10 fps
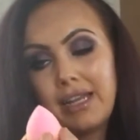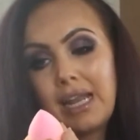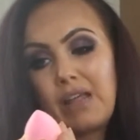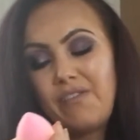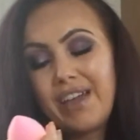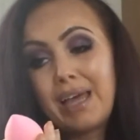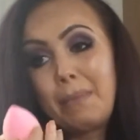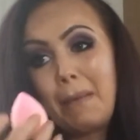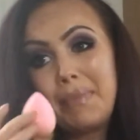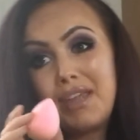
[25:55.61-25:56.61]
and I think it
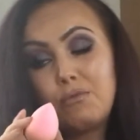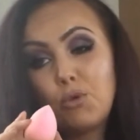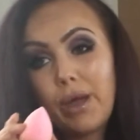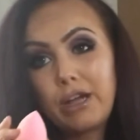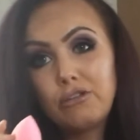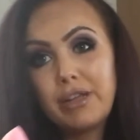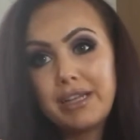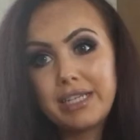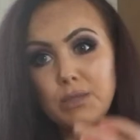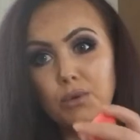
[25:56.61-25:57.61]
might be even quicker
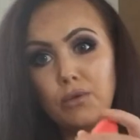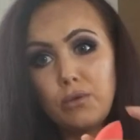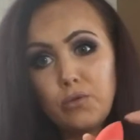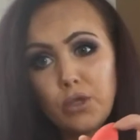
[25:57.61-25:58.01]
than this one